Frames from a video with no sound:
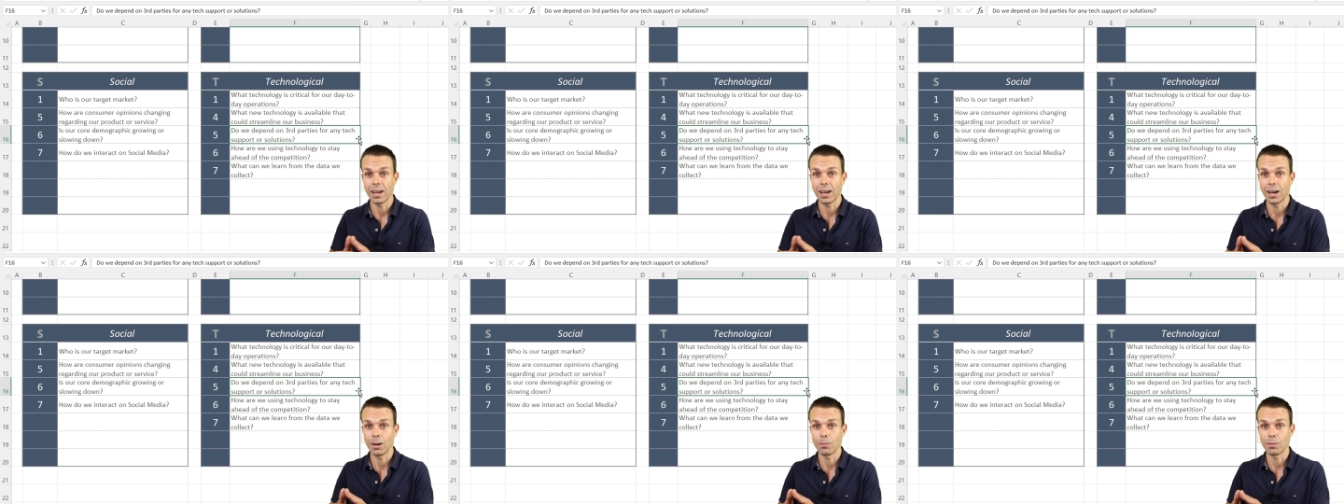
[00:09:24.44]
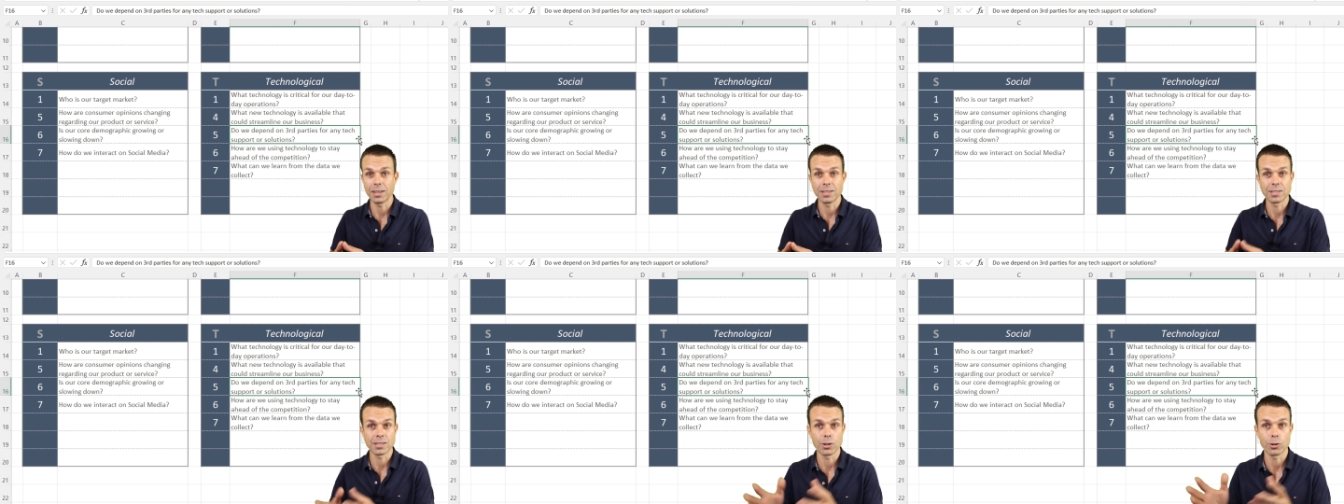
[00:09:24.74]
Um,
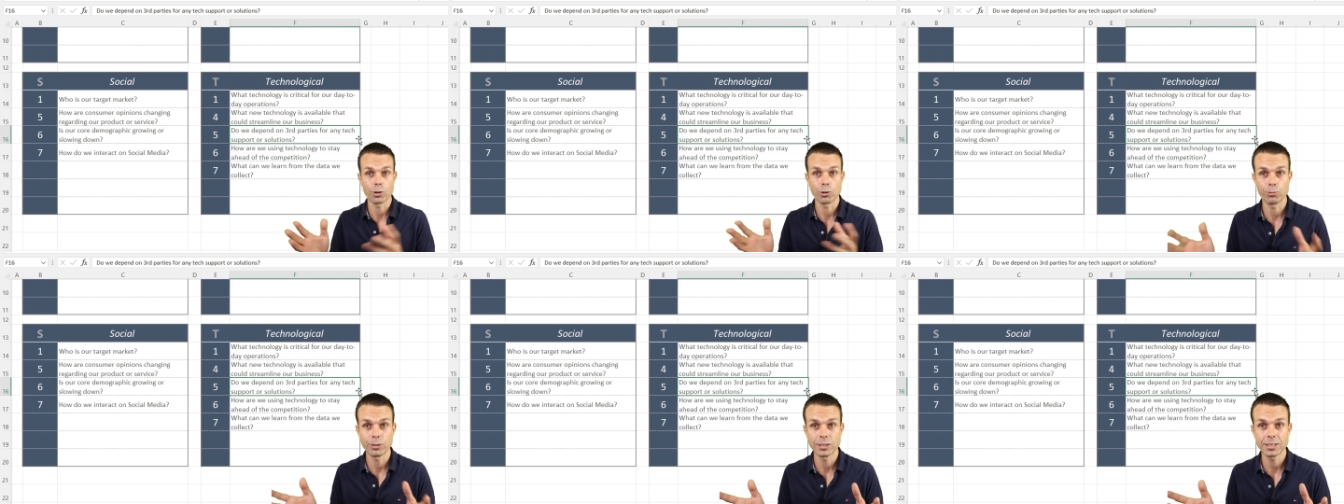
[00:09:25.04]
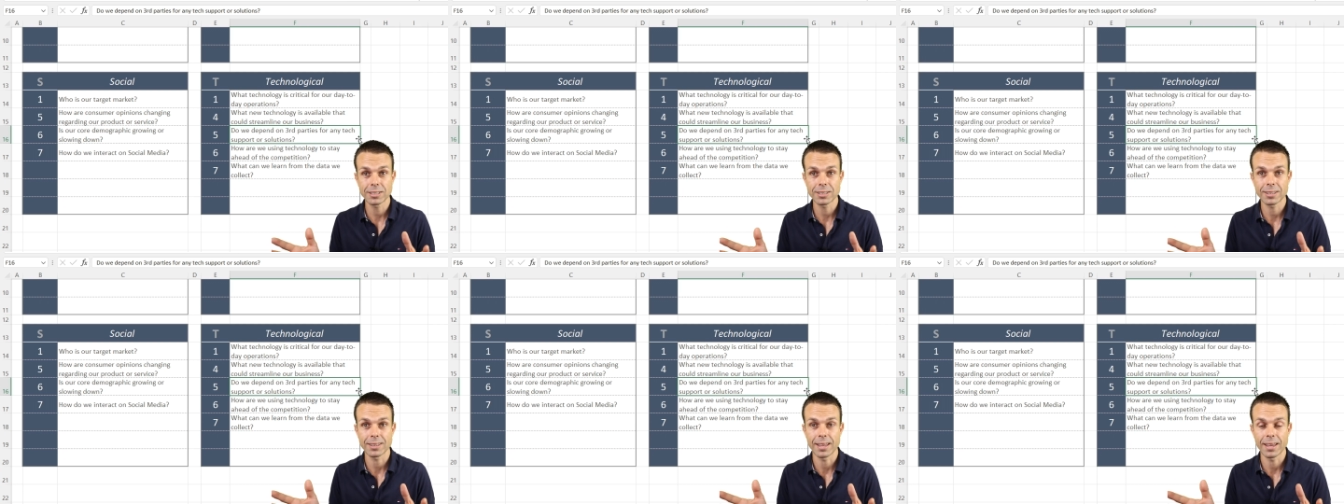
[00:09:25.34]
is there a
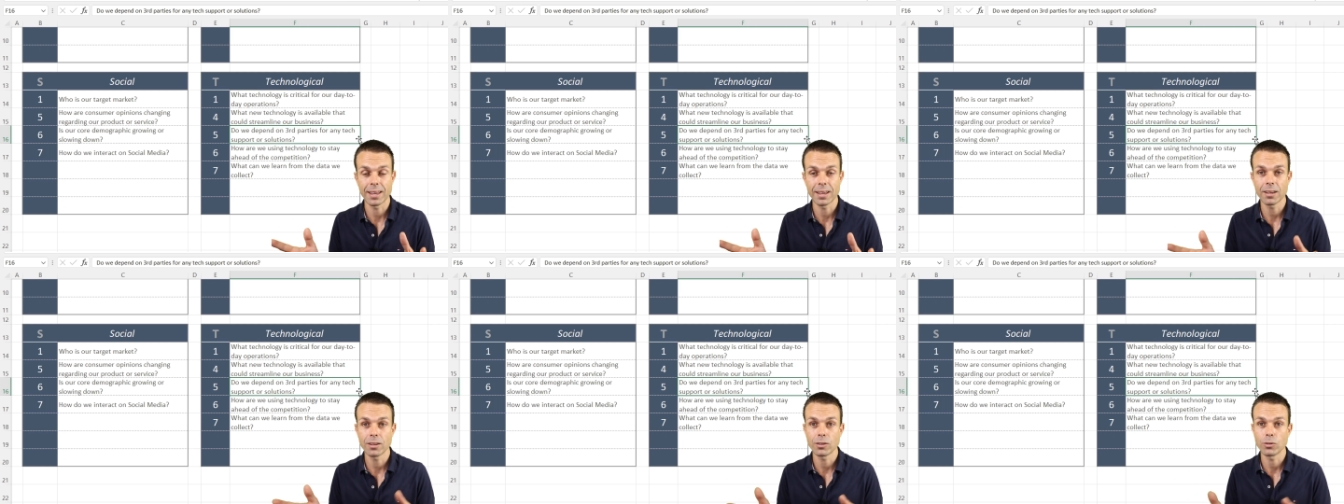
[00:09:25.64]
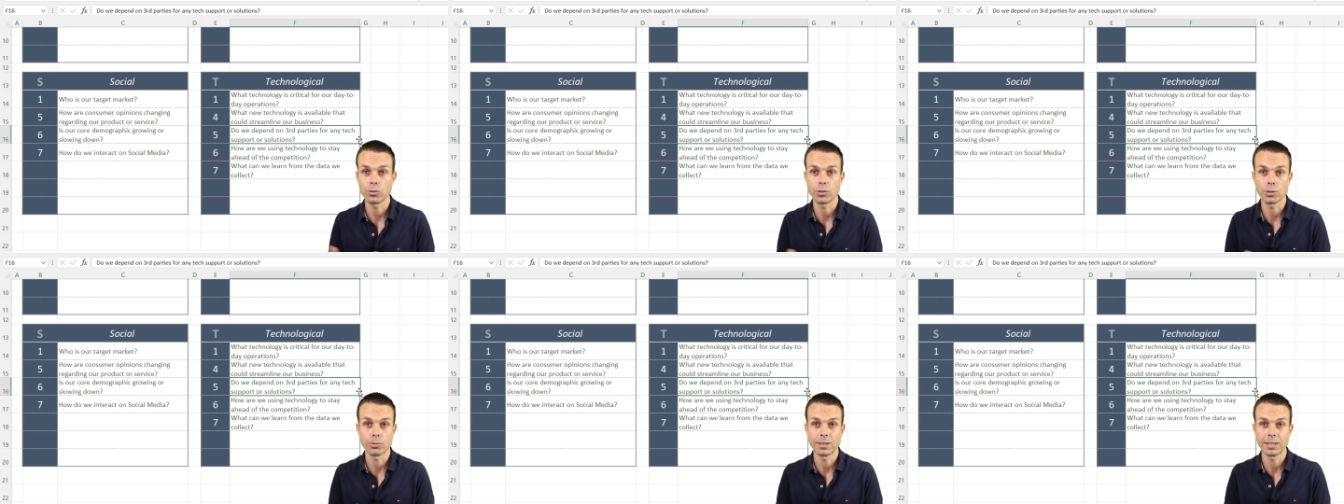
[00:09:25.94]
risk there?
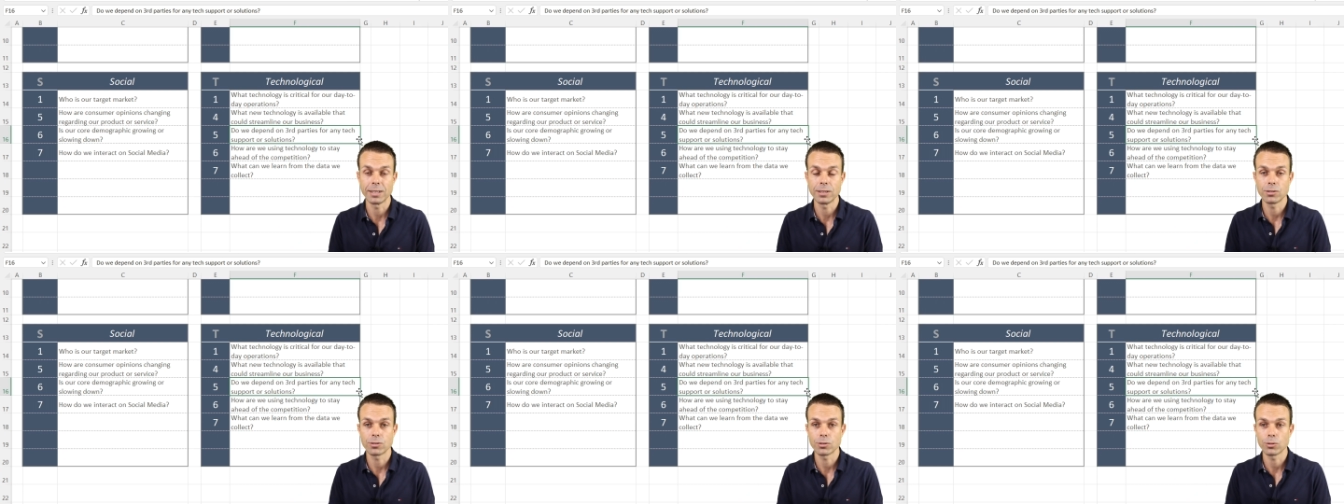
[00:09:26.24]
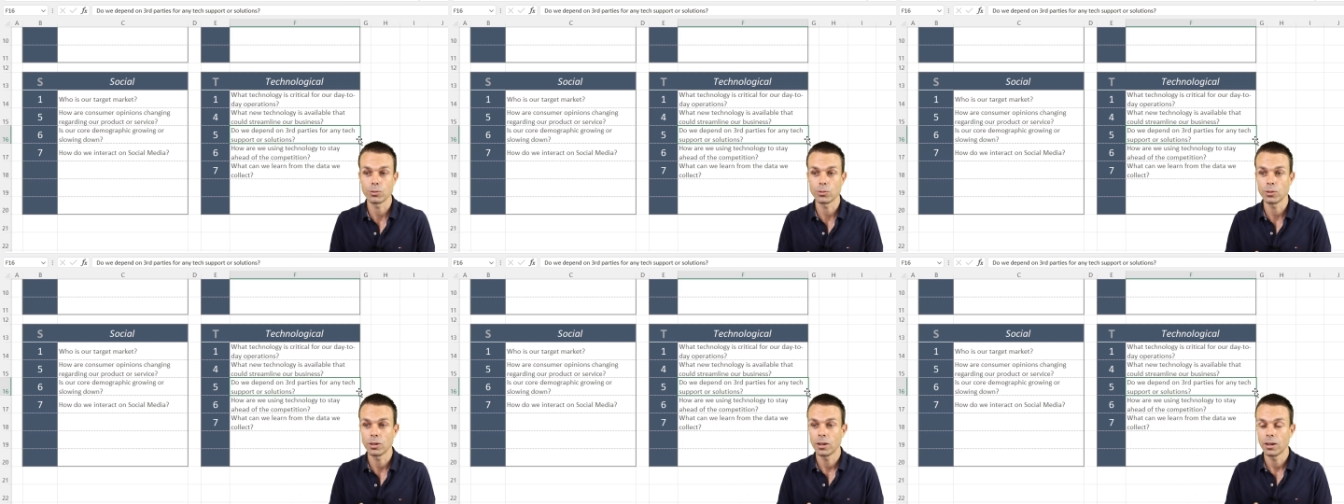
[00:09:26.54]
Do we need
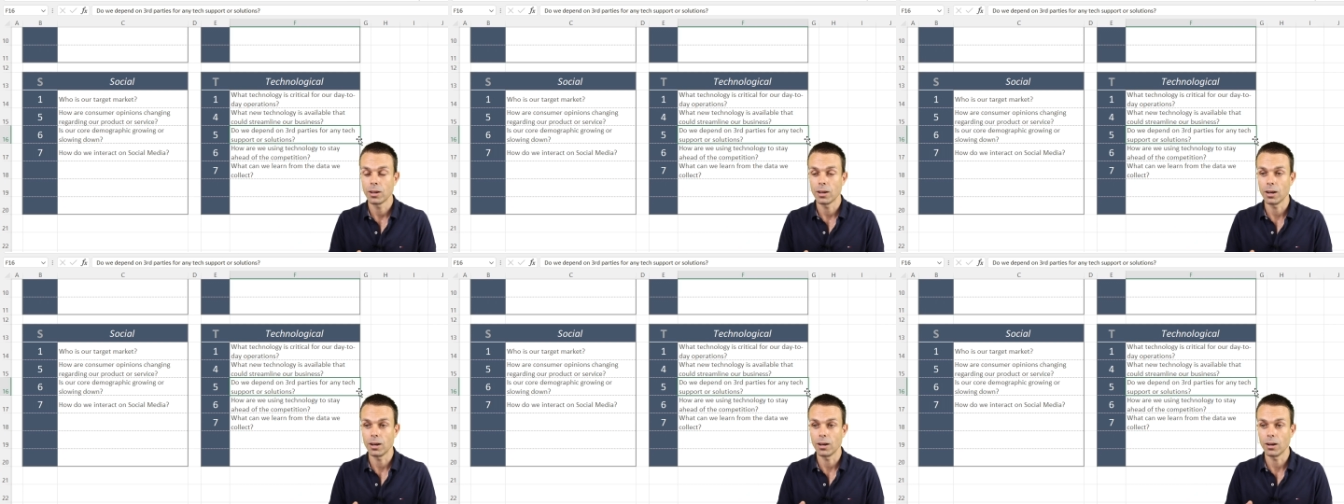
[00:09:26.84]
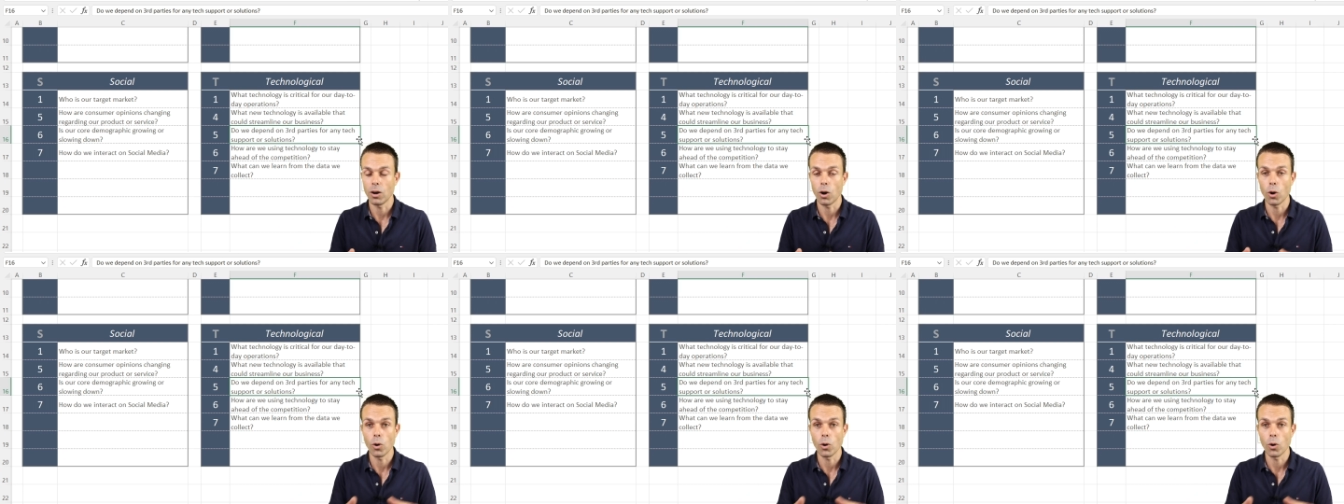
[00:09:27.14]
to uh,